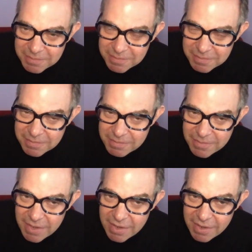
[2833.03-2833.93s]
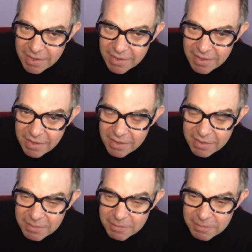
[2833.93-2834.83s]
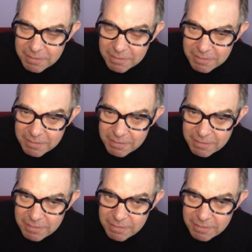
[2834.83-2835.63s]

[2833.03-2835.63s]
(silence)